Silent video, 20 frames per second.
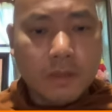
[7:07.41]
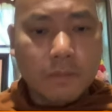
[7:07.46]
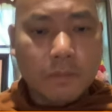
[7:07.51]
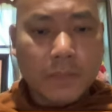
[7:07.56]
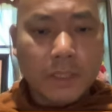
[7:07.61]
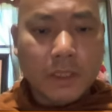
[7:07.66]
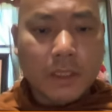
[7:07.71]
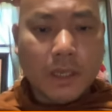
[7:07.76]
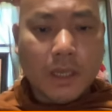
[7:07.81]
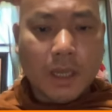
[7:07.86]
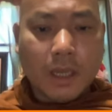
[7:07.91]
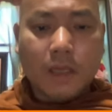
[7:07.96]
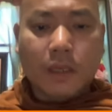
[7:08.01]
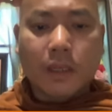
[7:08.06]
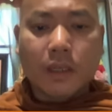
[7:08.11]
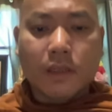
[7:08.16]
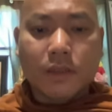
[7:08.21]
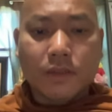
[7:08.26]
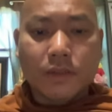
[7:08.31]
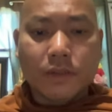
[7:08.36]
But the
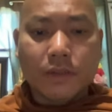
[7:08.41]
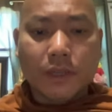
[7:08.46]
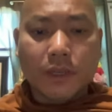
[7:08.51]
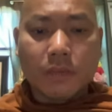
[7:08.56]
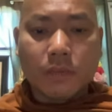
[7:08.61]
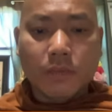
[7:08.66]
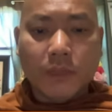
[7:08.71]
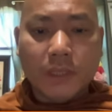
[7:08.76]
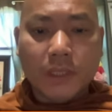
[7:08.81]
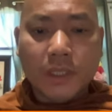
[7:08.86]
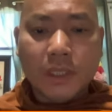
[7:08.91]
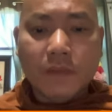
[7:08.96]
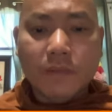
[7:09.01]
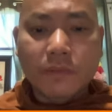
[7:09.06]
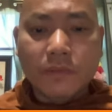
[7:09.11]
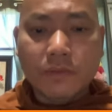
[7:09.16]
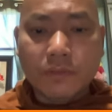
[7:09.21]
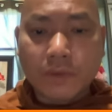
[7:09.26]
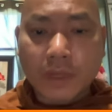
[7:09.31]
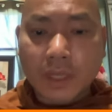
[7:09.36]
arahants are
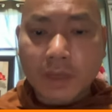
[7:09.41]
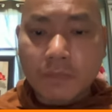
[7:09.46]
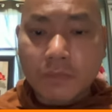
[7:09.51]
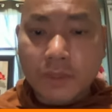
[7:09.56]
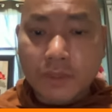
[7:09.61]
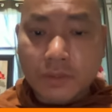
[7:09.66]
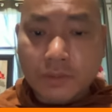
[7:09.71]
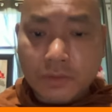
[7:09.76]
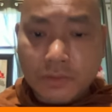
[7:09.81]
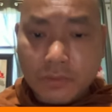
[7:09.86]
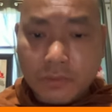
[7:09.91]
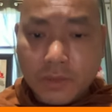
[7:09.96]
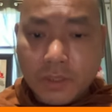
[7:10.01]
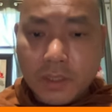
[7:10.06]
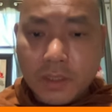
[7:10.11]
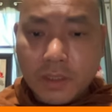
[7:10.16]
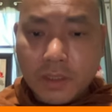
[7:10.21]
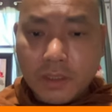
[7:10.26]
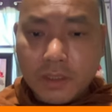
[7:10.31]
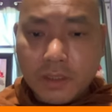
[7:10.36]
believed to have
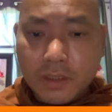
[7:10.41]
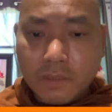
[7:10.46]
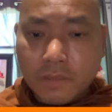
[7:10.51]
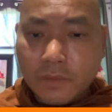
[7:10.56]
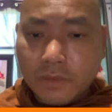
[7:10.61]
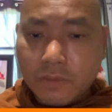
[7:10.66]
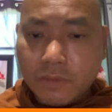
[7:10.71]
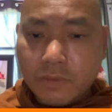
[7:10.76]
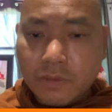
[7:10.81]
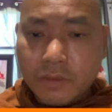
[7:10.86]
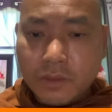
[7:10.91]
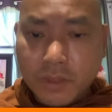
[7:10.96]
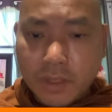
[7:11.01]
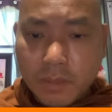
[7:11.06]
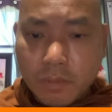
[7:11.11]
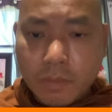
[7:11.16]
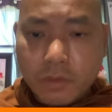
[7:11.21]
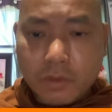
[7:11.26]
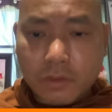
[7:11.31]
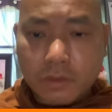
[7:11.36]
destroyed the future
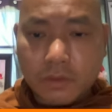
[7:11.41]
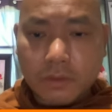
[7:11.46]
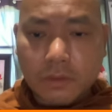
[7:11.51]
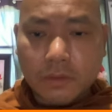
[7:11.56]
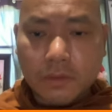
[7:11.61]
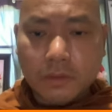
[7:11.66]
rebirth